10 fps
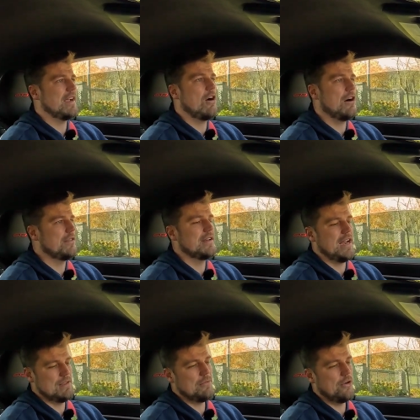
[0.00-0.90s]
all the
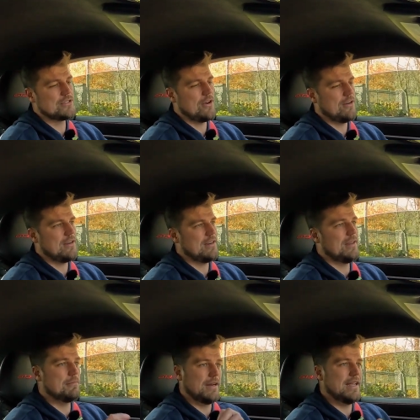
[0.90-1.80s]
nanny modes on,
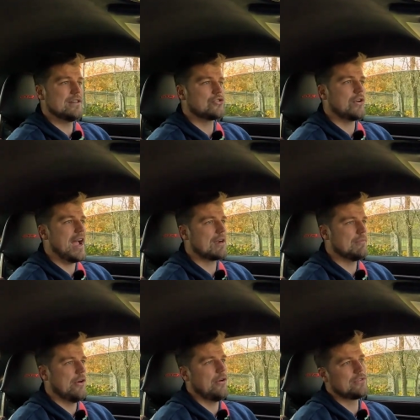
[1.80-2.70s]
but in track
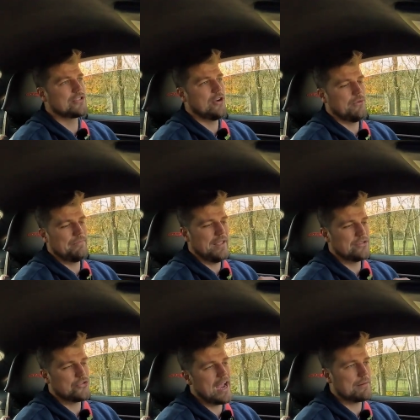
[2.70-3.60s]
mode. So in
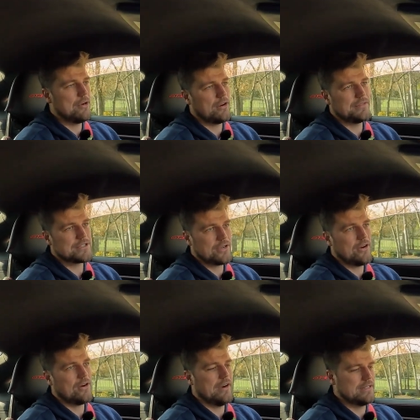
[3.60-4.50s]
track mode on this
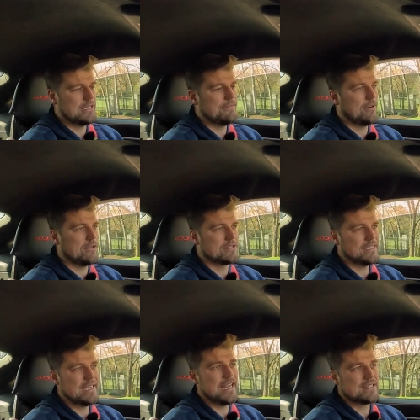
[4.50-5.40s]
car, it defaults
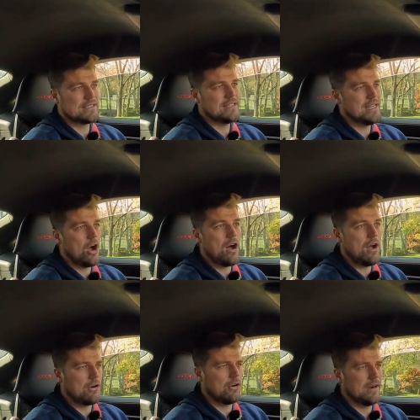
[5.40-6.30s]
to ESC
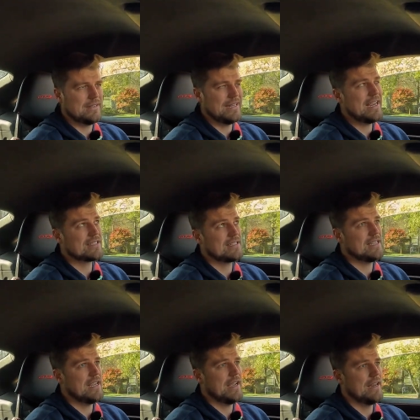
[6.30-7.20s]
or
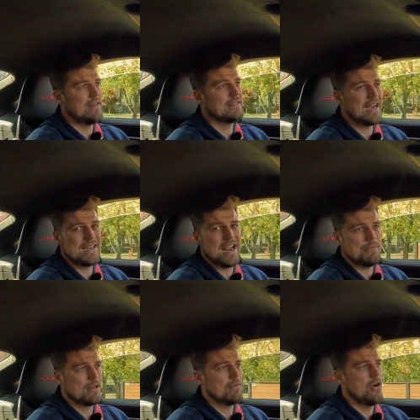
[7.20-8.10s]
ESC in
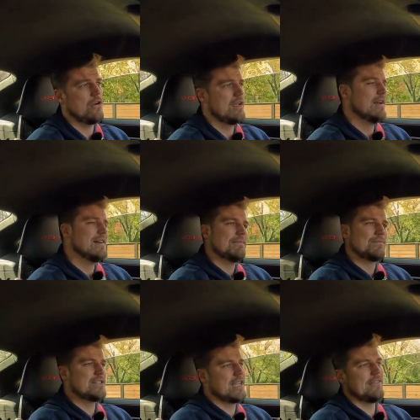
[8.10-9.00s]
dynamic mode.
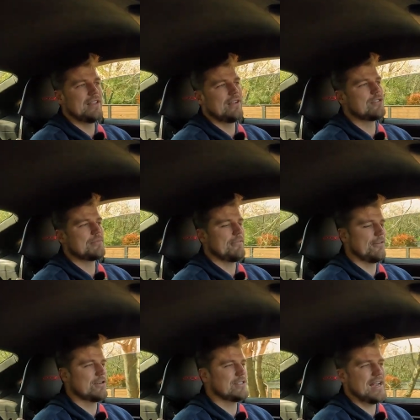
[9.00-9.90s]
Given that it was my
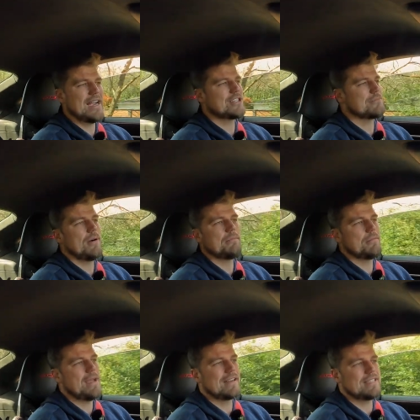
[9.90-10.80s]
first day, I just bumped
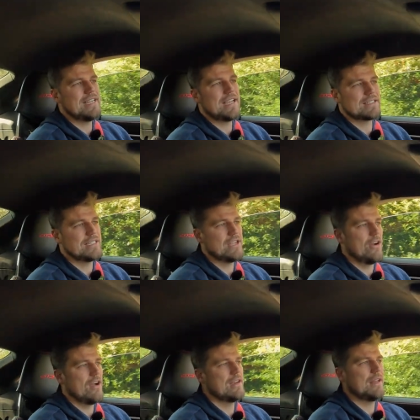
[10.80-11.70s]
it back to ESC
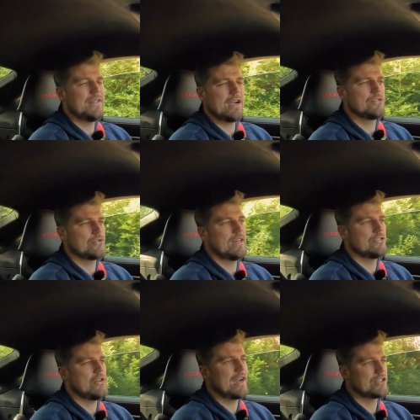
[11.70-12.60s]
on. I think I was running
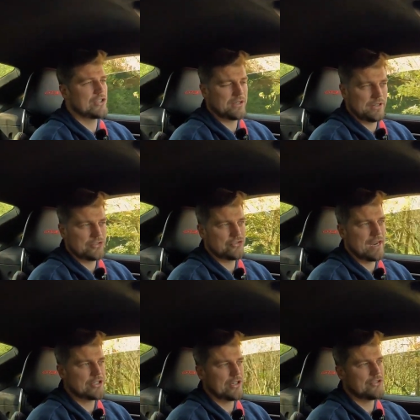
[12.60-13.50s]

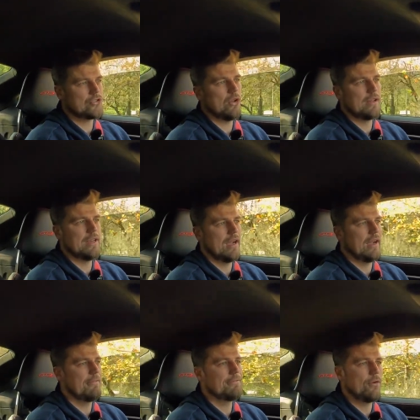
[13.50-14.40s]
traction control at
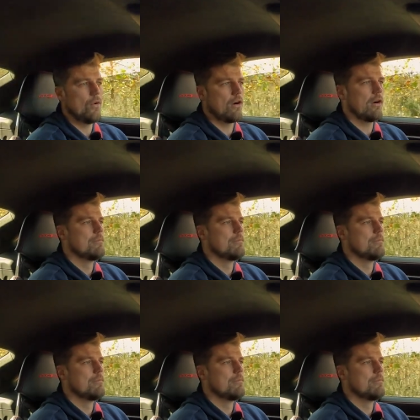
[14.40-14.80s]
4.